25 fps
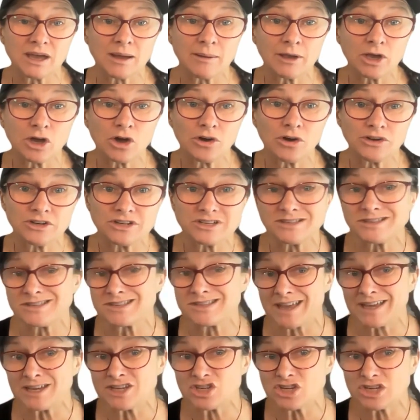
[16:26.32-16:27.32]

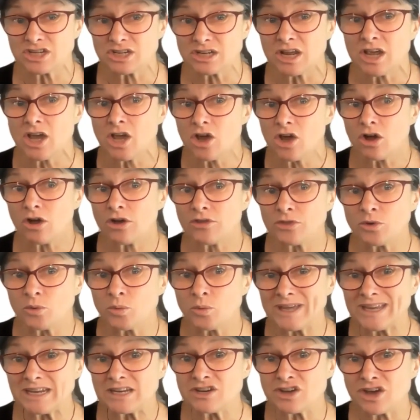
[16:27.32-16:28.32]
condensation on the
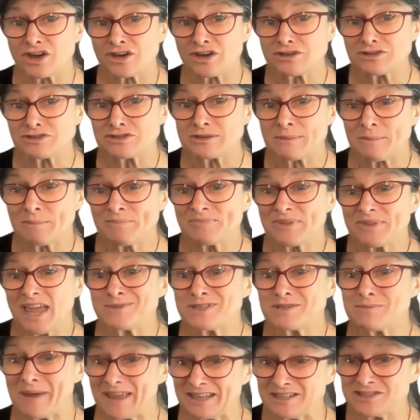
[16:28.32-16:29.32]
windows.
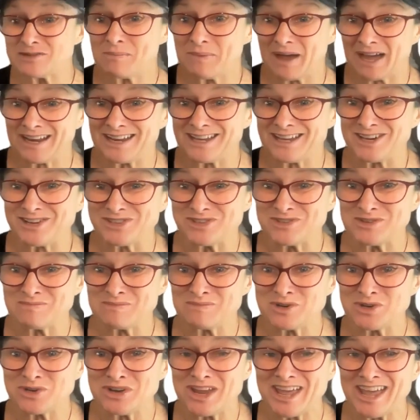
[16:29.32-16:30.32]
Spend some money on some
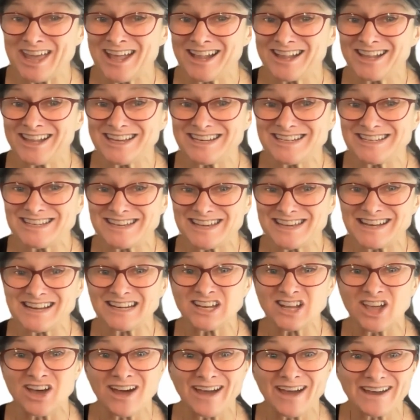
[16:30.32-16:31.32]
good LED
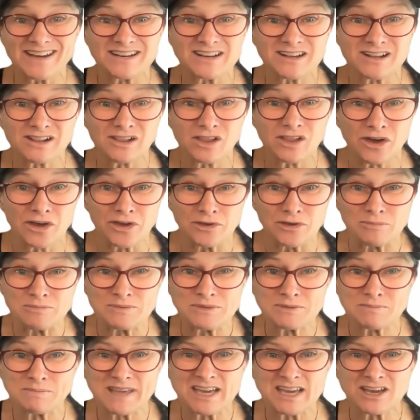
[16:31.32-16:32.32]
light
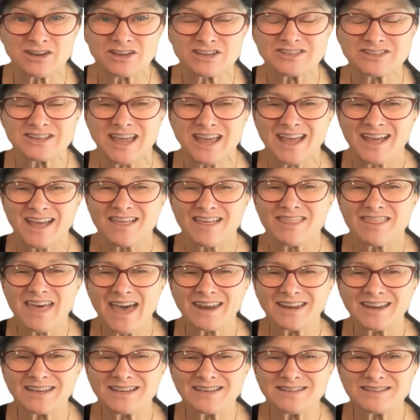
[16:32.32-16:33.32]
globes because
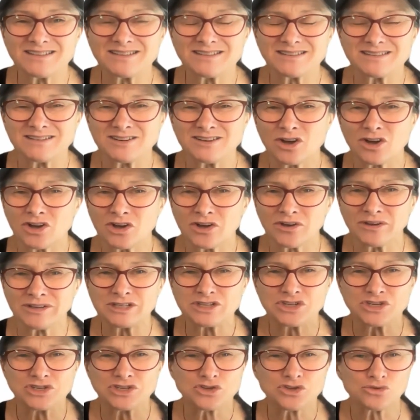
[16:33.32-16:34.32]
that is not going
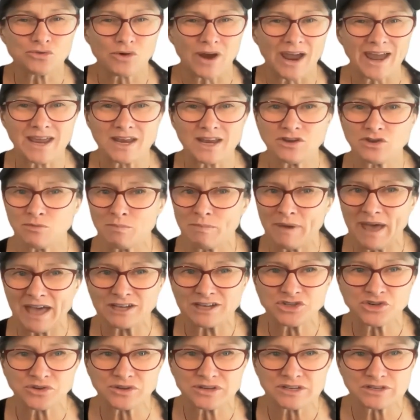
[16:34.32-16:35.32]
to drain your
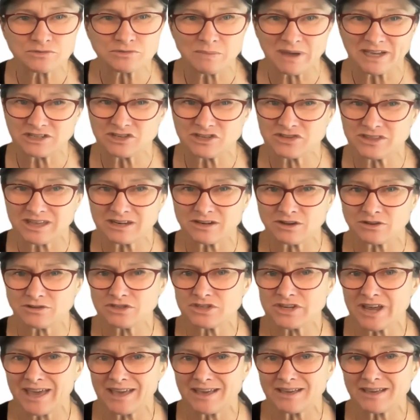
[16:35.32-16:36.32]
battery as much. They don't
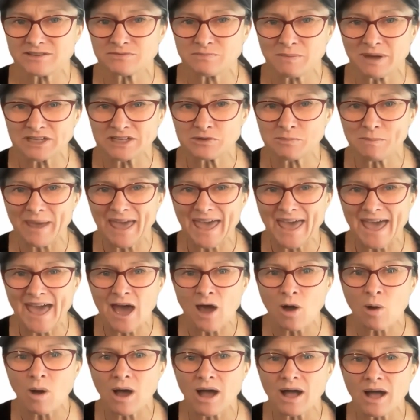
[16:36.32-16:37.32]
take as much
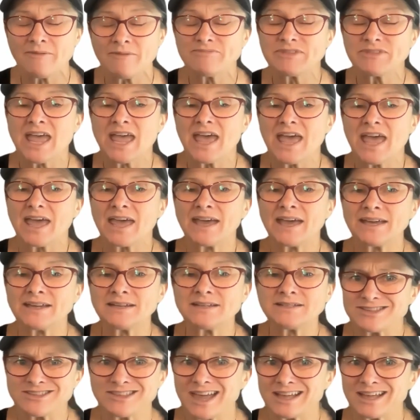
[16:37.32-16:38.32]
power.
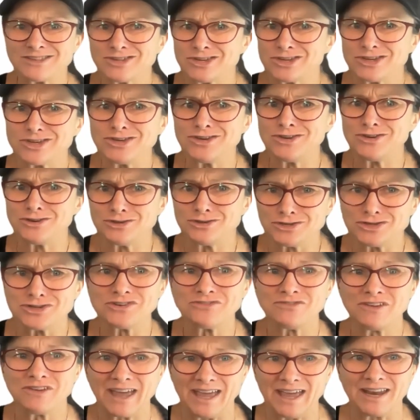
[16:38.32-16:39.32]
And that's a huge
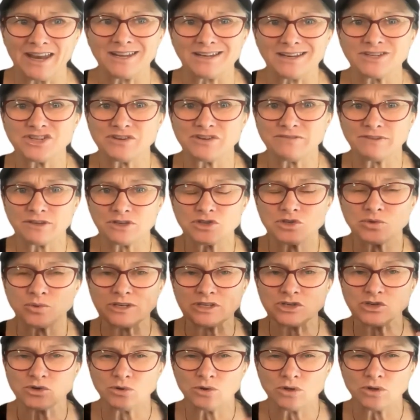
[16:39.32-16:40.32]
advantage if you
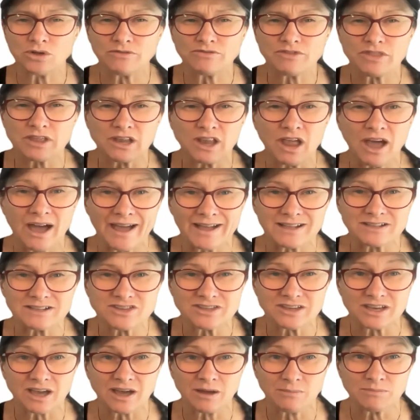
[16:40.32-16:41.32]
switch all of the lights
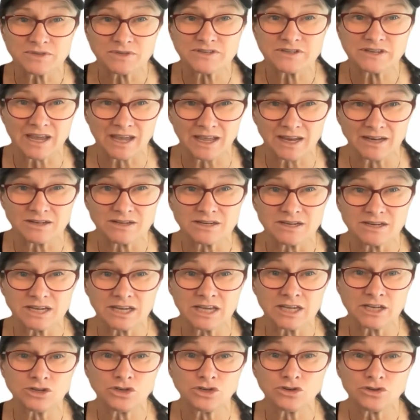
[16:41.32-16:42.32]
that come standard
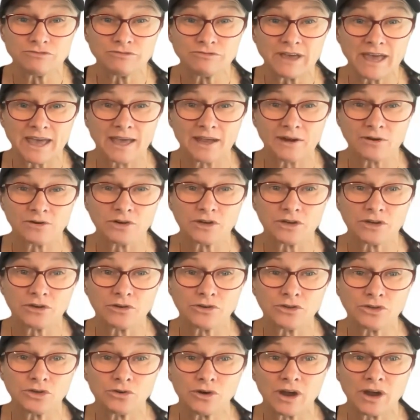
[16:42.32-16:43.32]
in your van or
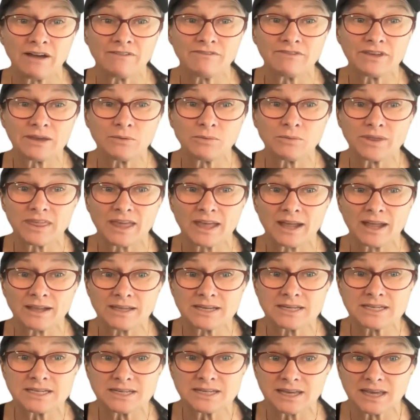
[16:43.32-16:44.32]
your RV with
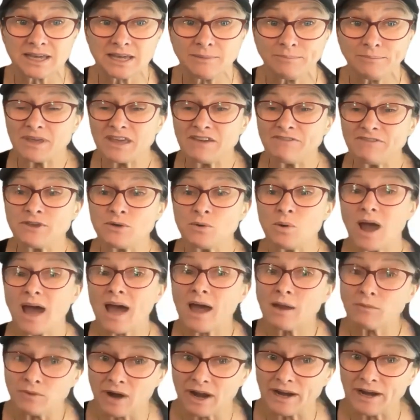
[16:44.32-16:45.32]
LED. If you
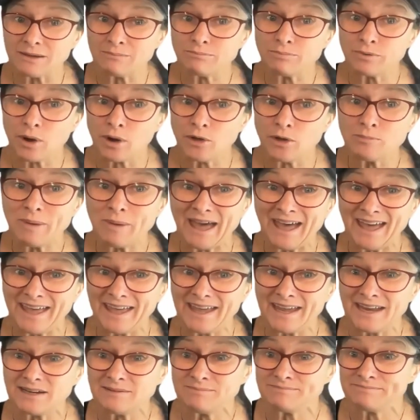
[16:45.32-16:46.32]
are running
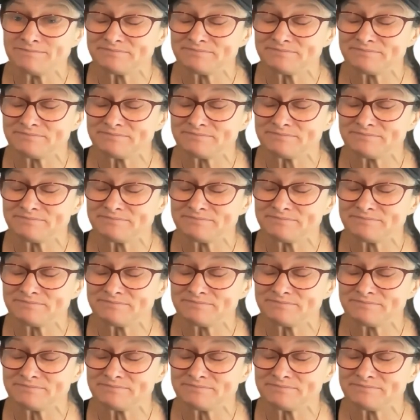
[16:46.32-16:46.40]
propane,